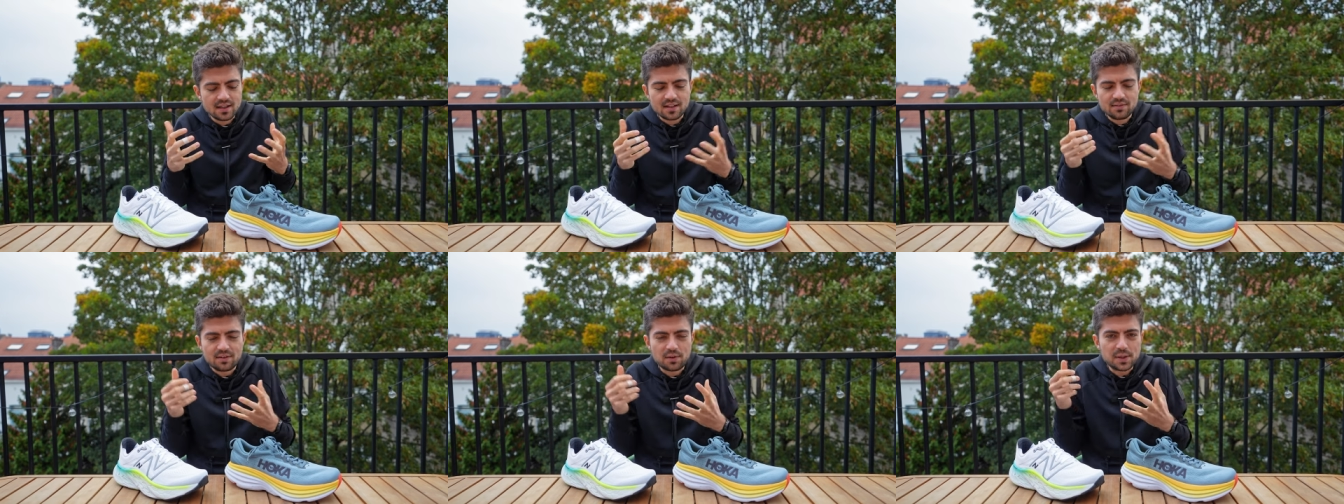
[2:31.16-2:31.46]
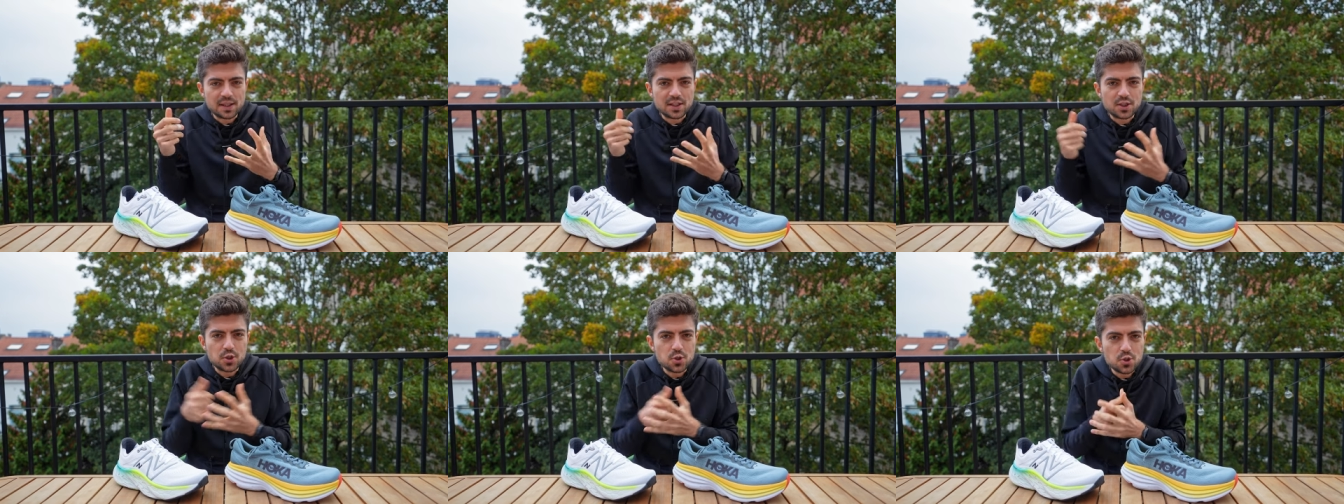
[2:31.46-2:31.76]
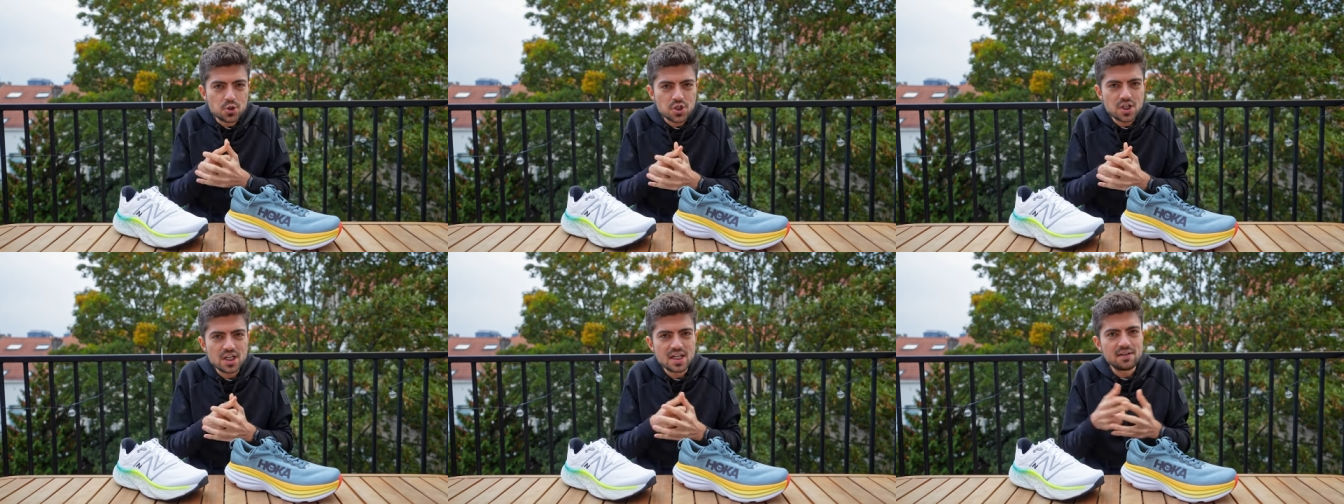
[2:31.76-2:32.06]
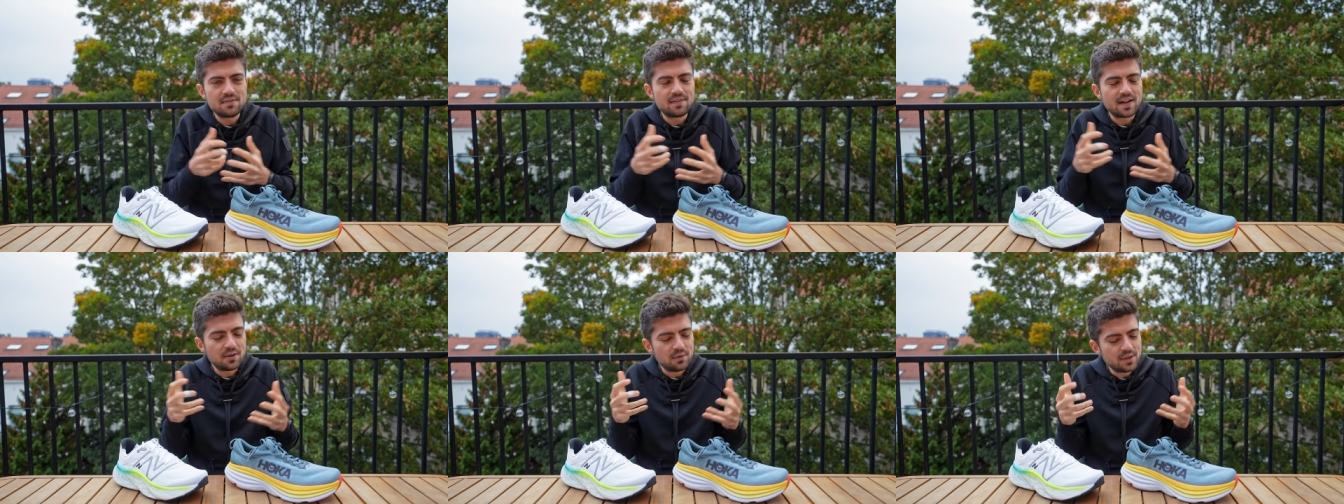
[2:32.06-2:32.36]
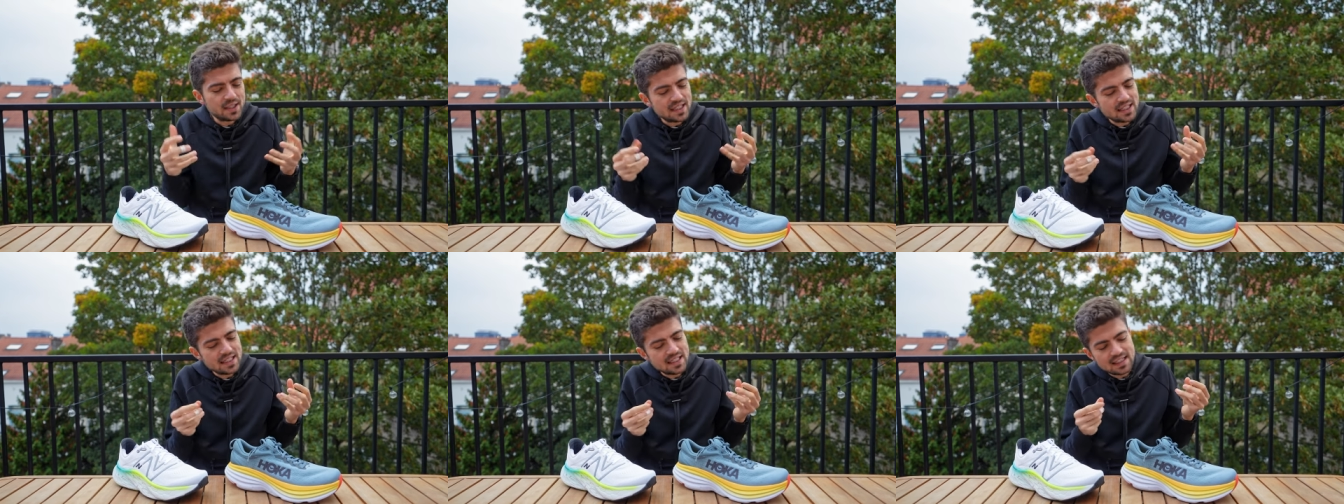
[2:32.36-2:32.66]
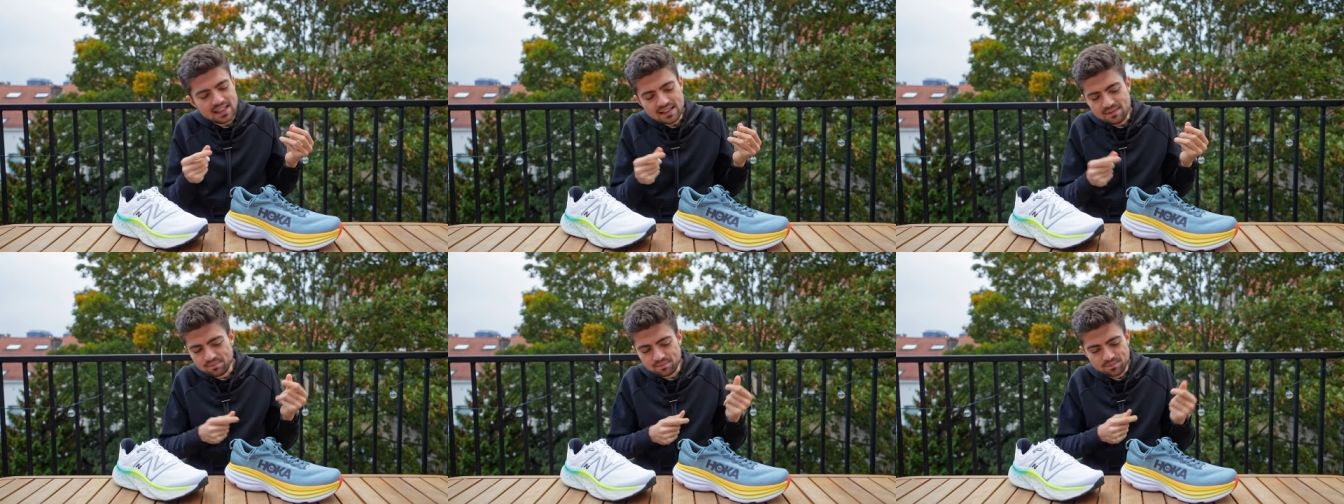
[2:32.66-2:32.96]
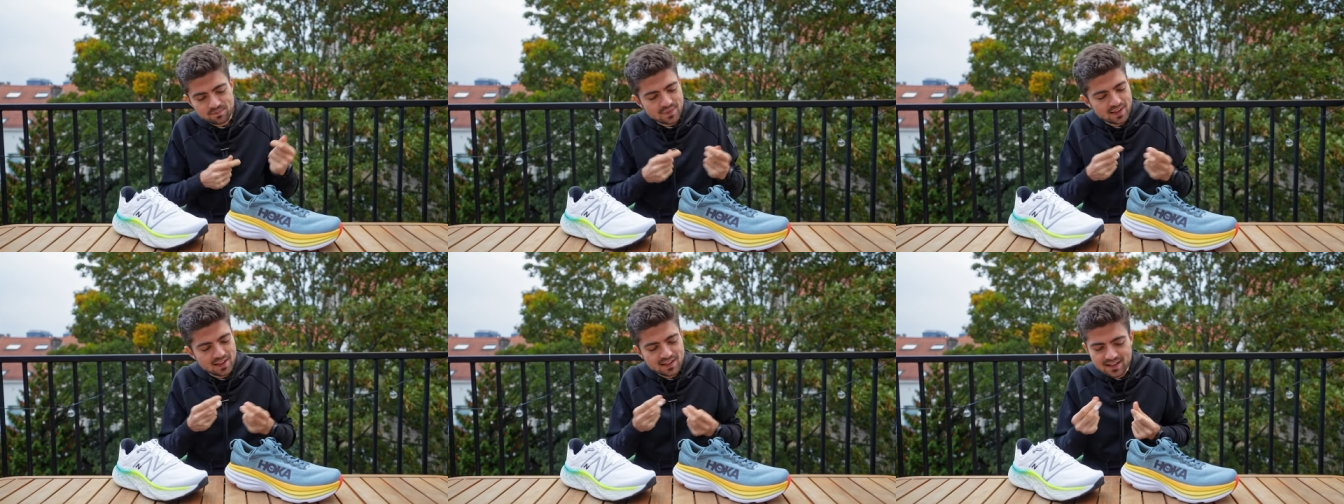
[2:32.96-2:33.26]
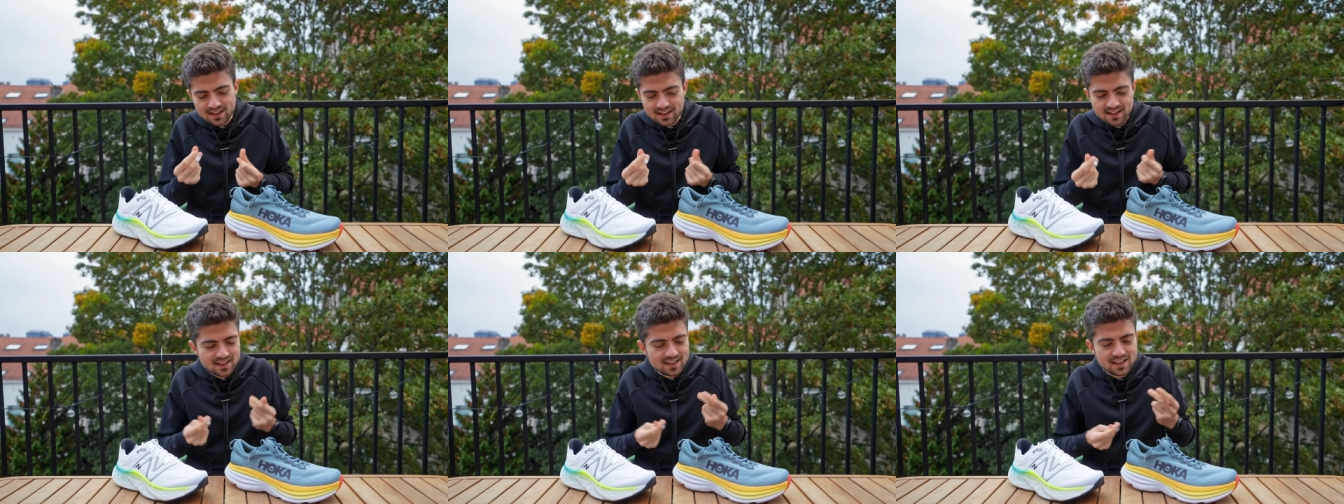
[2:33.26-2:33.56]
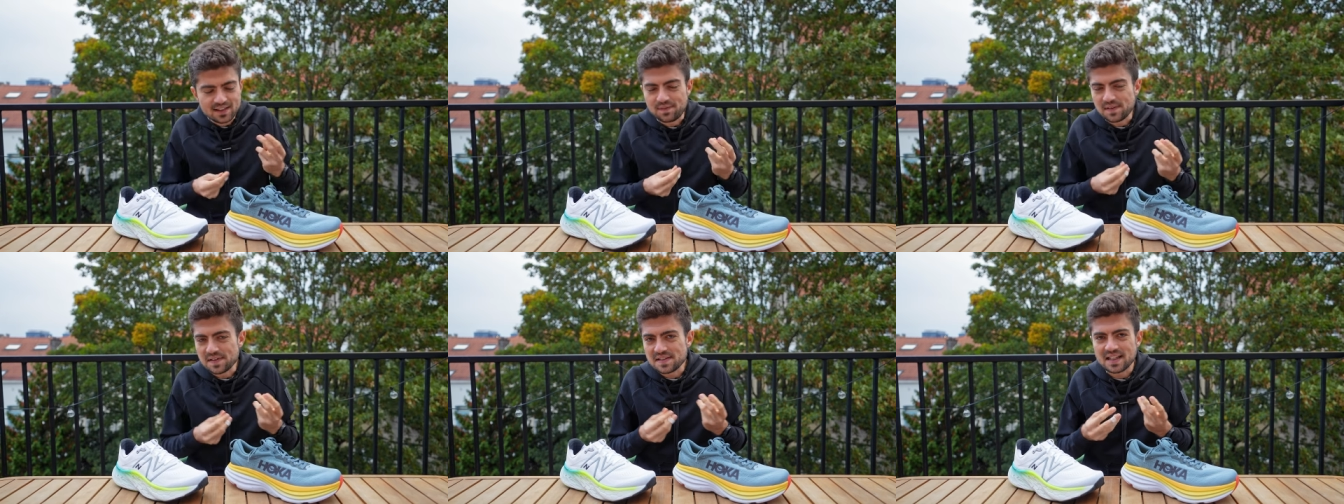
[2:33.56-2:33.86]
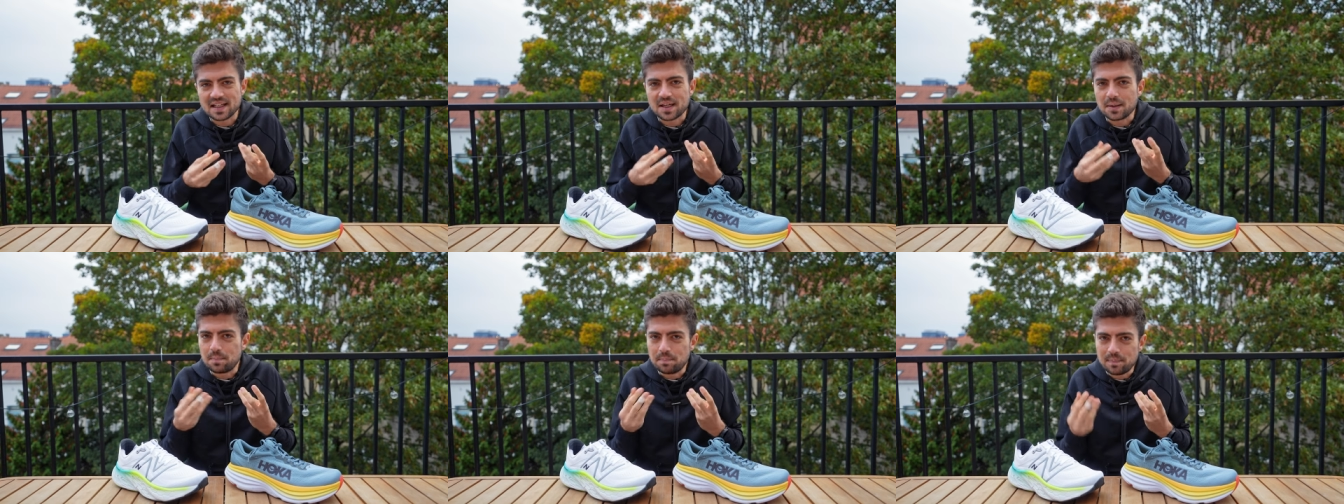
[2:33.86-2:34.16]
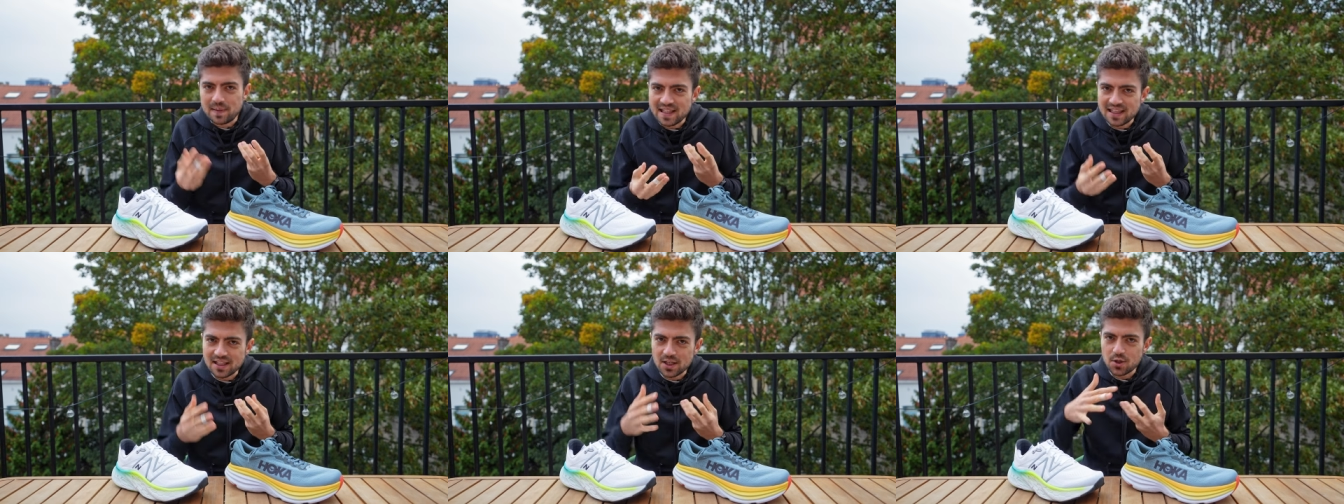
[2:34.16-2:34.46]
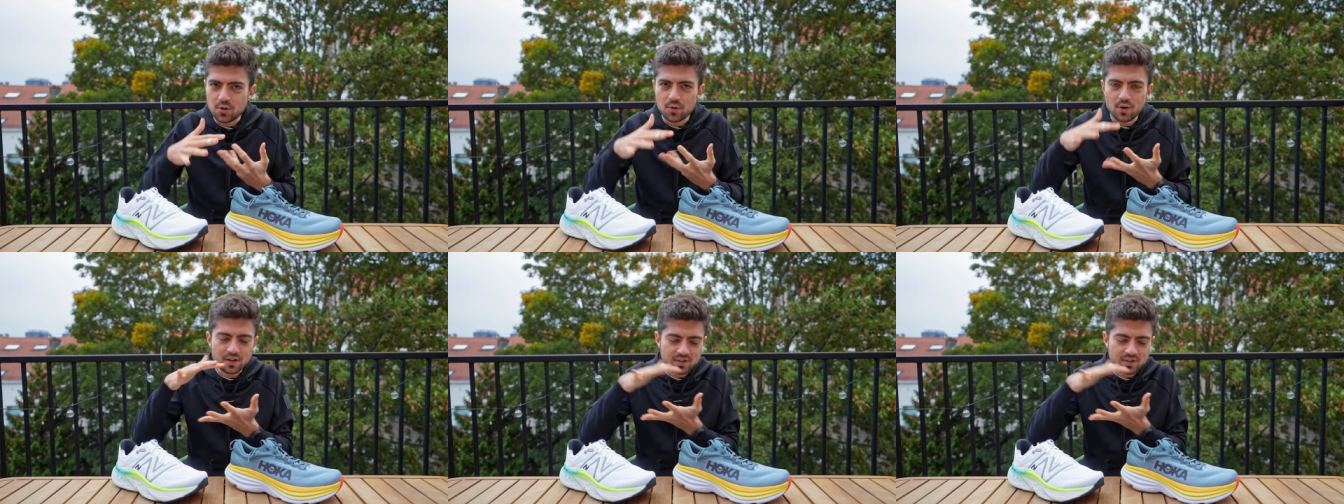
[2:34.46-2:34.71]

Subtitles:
very cushy, very, it feels like a pillow